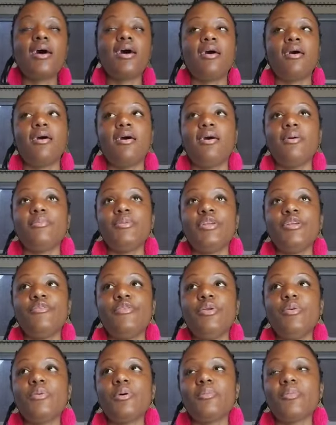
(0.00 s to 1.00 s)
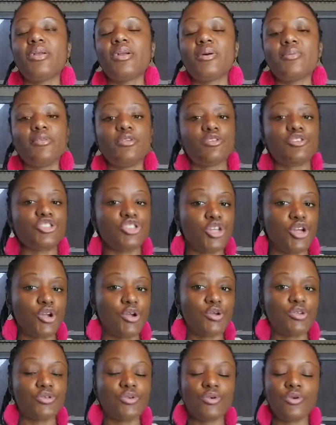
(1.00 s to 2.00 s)
Um, if you want me to come to your
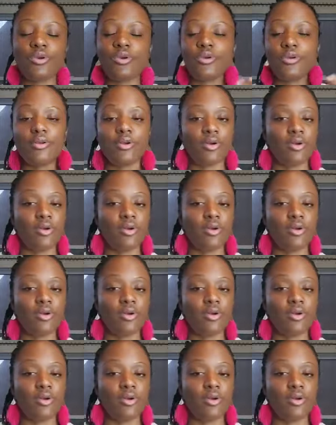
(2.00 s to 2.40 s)
church or,